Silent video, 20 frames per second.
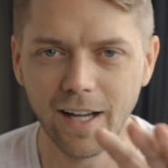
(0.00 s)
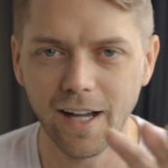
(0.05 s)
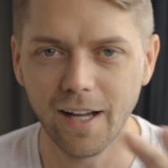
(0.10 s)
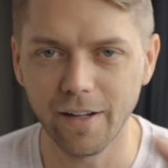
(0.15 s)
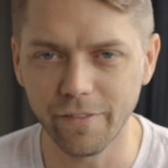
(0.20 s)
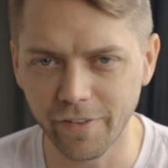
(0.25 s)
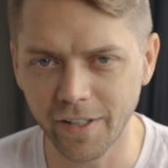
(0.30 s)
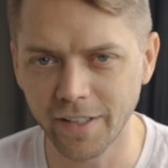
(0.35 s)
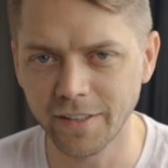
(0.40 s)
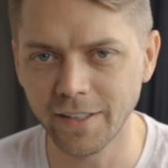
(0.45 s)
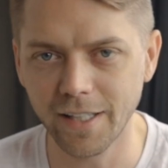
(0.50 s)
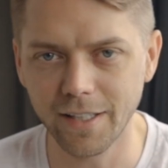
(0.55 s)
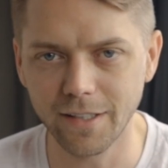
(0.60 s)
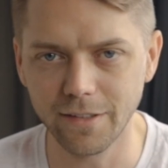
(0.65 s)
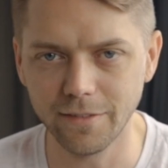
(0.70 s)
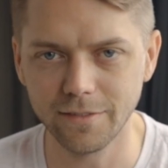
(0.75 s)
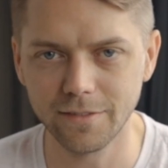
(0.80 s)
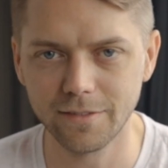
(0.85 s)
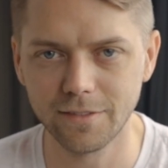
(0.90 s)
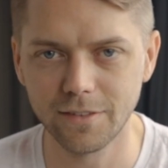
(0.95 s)
I find that
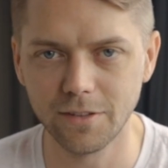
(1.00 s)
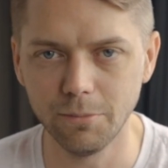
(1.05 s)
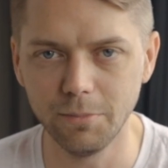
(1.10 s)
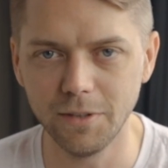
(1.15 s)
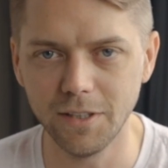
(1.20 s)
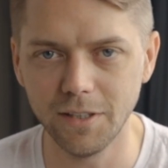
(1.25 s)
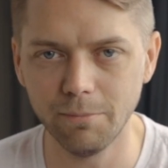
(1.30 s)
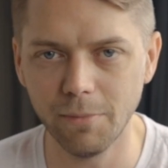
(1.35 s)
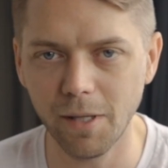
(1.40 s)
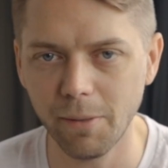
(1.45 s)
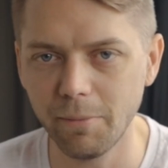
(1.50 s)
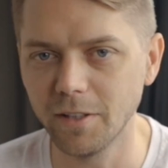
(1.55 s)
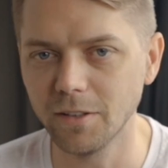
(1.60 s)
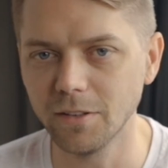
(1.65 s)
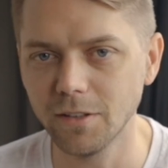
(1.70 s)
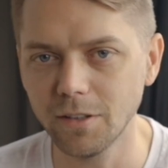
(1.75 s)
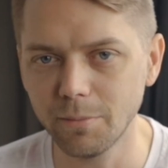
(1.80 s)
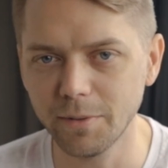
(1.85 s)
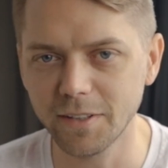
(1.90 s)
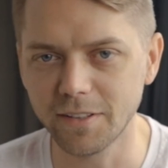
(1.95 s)
to be maybe a
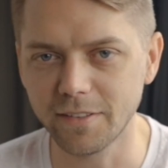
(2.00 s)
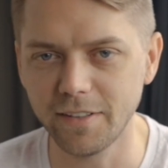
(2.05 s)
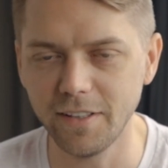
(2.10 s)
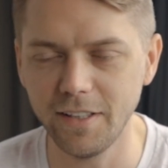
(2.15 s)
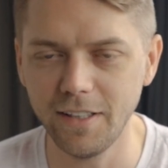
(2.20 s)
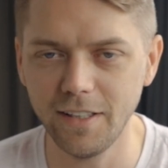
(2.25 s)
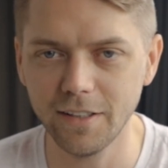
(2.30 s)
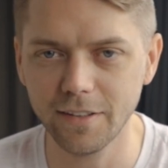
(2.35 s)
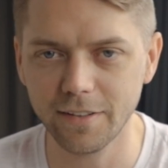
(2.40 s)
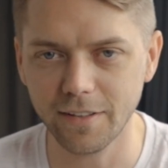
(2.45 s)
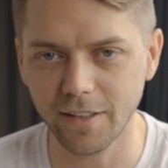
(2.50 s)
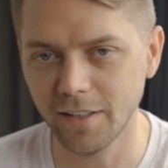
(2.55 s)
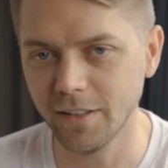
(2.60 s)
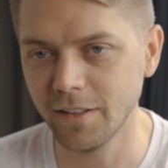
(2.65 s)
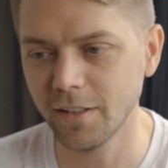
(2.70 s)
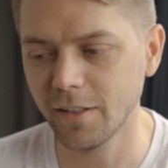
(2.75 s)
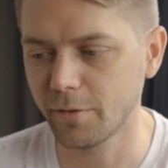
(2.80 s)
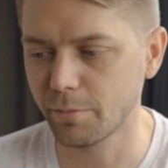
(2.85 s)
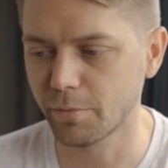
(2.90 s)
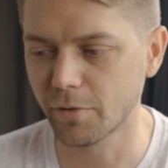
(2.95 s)
little bit tedious in
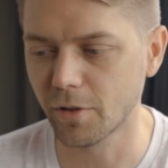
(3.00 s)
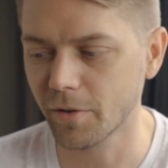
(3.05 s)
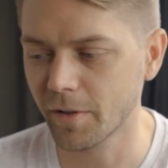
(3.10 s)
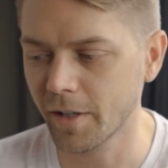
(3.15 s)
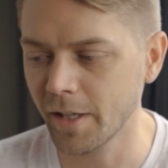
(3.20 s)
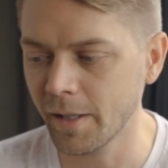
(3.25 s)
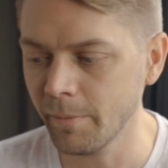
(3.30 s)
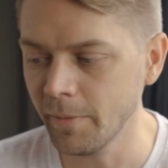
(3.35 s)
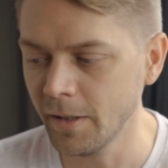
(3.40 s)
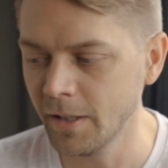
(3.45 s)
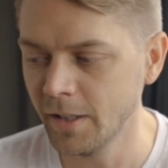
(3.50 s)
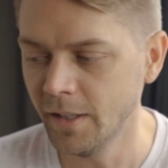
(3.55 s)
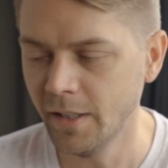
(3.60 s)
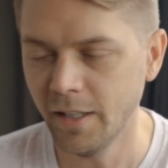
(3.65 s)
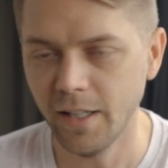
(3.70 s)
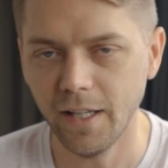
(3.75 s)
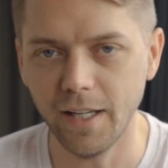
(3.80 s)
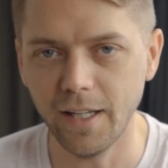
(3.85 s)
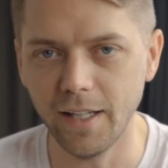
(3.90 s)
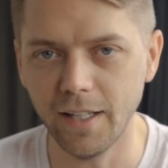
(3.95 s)
this program
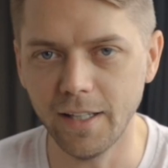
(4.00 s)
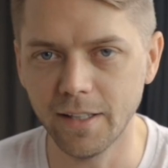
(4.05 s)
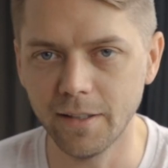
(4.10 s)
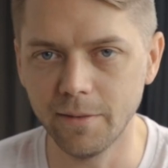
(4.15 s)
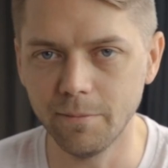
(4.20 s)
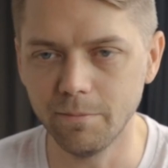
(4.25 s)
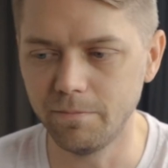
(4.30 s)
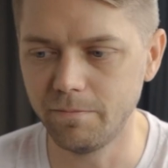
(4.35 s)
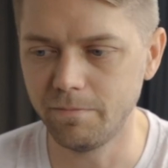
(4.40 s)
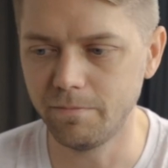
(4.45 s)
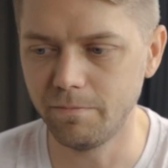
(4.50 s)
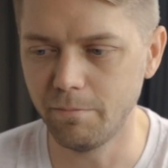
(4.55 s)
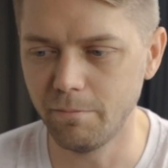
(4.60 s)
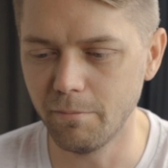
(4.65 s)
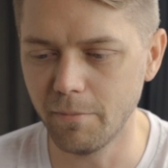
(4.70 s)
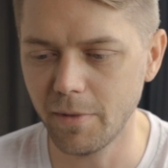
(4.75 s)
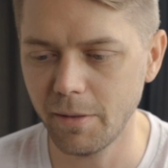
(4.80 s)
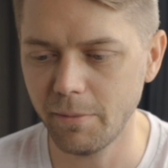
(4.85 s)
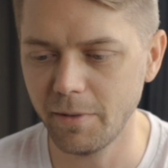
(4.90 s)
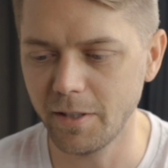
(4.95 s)
and
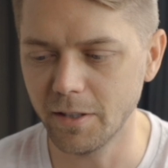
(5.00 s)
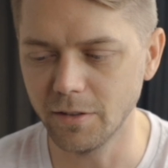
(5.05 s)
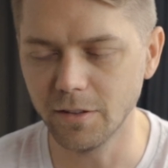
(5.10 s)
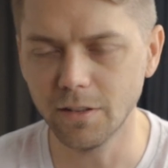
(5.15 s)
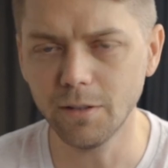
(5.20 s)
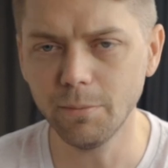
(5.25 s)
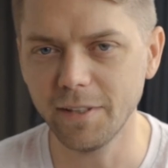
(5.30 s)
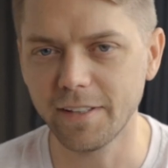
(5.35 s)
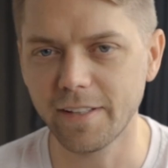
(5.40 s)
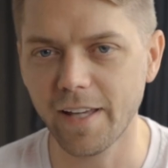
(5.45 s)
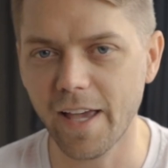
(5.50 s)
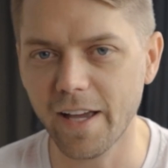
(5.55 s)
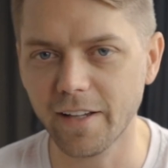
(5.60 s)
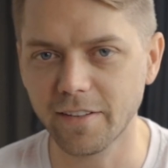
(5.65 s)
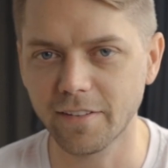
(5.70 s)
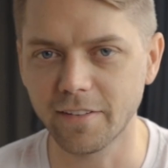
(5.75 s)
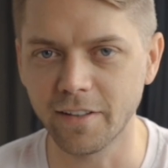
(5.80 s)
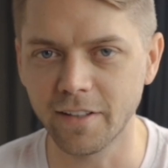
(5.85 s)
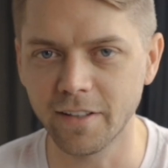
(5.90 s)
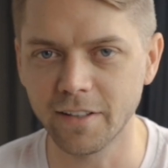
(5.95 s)
maybe a little bit
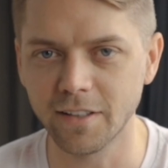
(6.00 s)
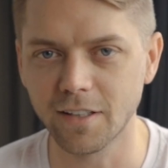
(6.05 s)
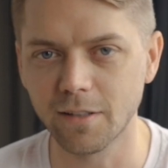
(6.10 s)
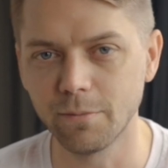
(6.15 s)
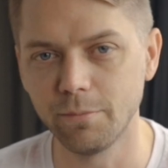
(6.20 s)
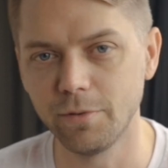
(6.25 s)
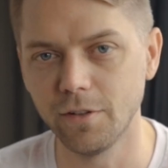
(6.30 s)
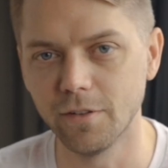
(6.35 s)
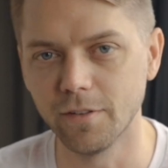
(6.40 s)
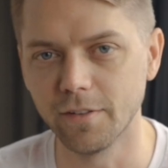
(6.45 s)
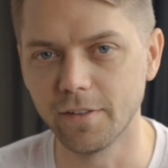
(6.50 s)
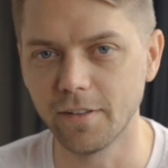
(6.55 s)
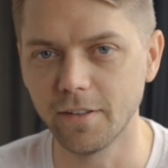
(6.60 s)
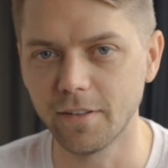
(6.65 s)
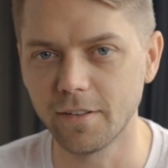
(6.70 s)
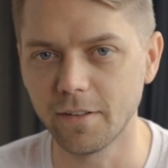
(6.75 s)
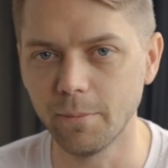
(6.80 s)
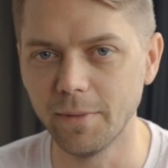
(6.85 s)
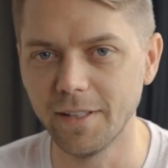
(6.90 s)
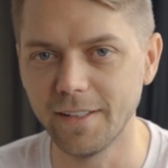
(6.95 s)
taxing on the computer
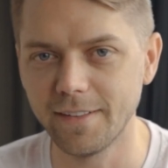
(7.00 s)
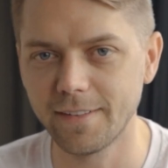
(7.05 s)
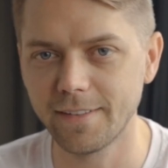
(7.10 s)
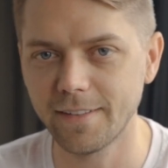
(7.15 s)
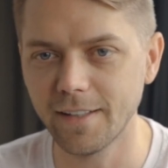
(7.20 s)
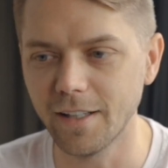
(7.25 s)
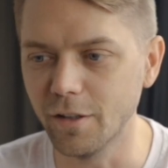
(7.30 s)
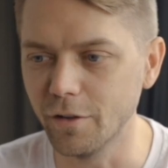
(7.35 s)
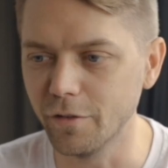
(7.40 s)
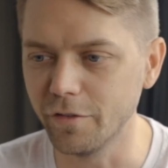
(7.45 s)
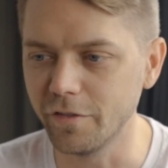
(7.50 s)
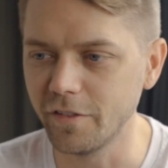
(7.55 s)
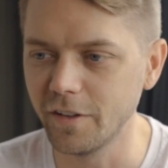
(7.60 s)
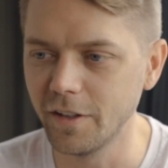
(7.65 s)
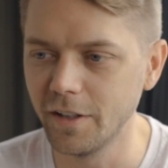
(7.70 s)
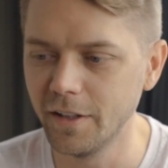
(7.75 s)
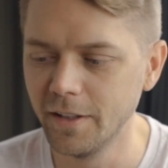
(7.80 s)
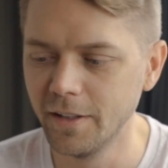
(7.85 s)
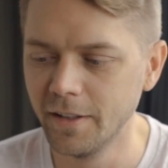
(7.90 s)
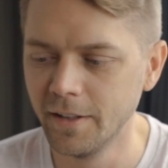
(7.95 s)
system
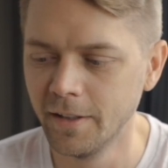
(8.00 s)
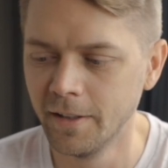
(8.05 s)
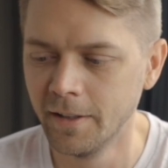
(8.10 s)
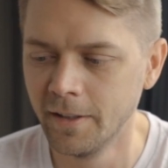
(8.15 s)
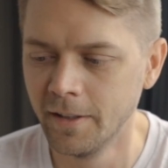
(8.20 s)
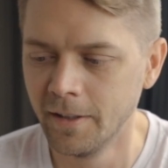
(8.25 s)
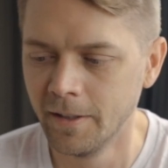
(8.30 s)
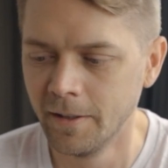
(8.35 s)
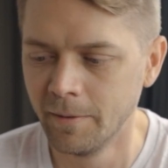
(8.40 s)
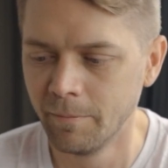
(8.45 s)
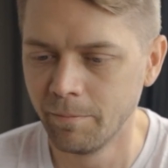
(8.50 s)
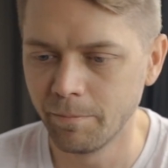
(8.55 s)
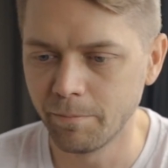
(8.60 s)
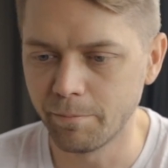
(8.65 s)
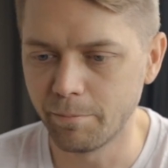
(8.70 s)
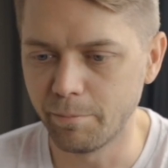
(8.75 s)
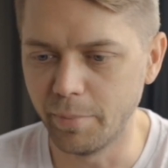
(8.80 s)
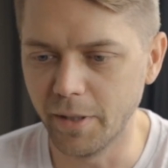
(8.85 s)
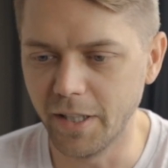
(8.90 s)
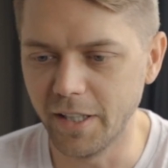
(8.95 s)
itself.
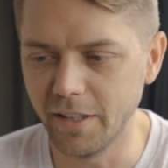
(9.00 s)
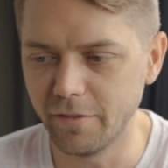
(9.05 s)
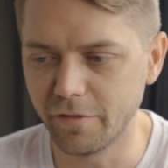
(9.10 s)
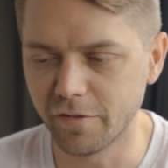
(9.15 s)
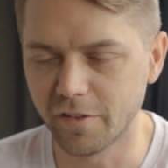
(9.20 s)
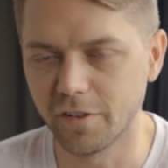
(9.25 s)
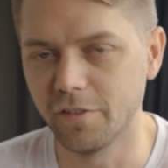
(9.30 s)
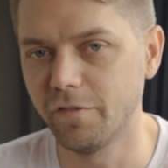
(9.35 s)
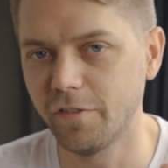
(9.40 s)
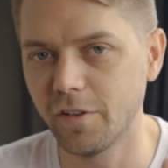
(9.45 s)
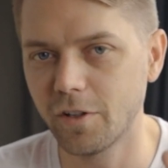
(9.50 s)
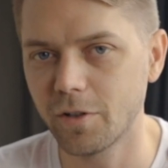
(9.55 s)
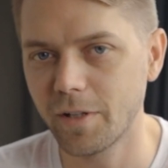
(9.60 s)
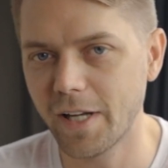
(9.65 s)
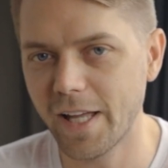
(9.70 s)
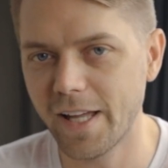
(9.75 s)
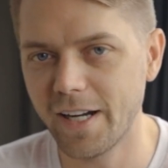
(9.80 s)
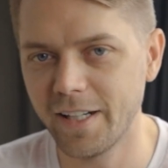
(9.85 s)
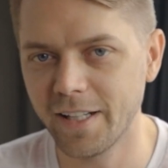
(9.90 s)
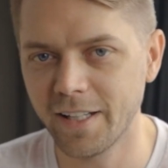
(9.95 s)
But for photo
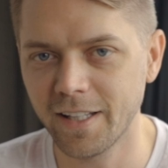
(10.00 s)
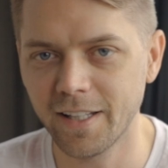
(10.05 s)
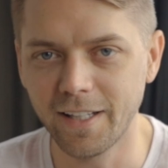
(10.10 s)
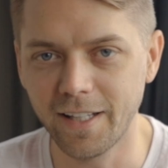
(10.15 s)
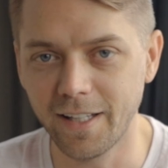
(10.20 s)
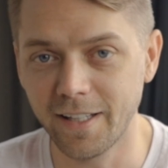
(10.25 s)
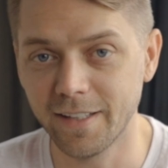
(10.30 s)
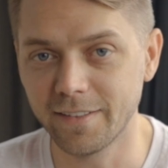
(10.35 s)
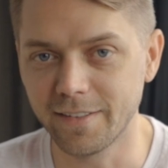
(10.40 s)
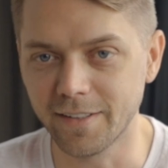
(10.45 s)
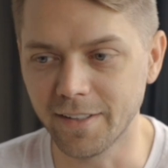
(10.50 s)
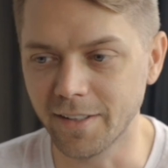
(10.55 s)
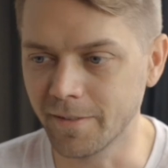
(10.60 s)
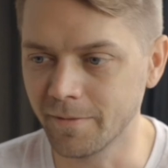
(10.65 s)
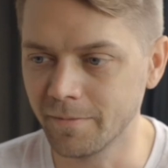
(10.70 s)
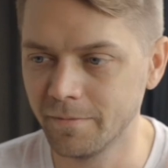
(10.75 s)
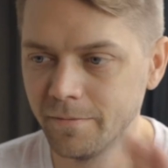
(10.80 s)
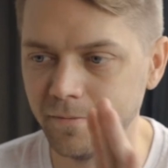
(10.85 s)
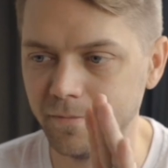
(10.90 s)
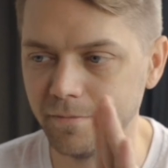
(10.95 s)
editing,
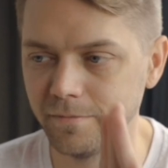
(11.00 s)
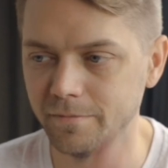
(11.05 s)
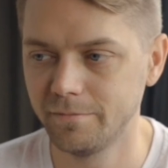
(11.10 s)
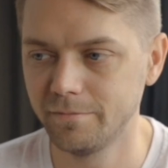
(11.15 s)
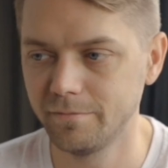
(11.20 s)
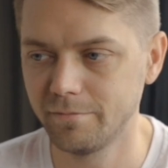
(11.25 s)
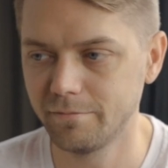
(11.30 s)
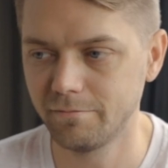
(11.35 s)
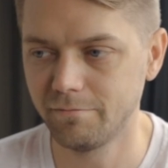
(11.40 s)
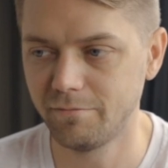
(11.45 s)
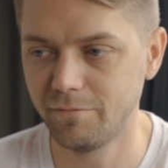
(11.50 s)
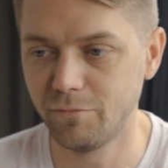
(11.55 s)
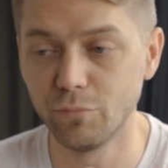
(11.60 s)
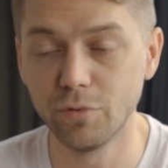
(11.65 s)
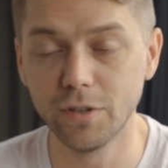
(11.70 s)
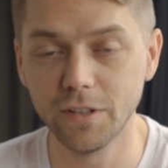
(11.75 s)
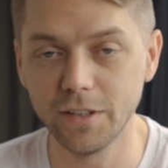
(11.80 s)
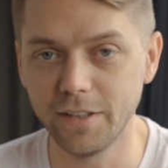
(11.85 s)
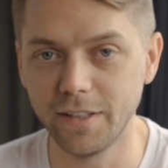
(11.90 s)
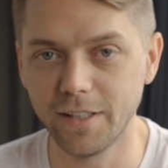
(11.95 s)
enhancing,
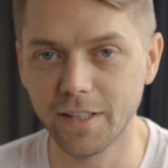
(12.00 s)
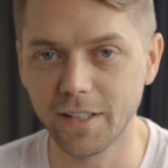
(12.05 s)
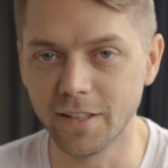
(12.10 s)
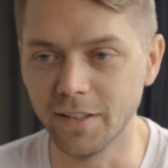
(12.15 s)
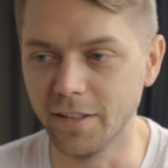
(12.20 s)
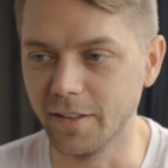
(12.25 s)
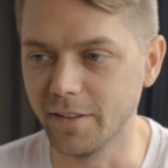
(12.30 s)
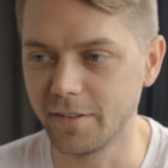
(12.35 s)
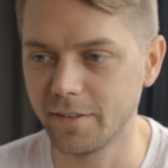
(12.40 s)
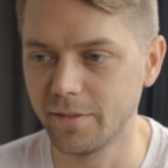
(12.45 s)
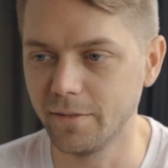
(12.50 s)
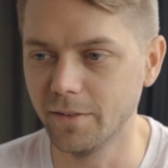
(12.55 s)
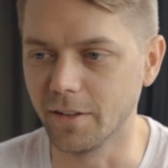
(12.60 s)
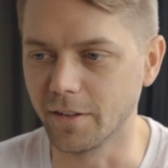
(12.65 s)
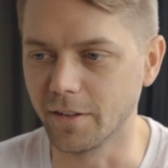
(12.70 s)
really digging this.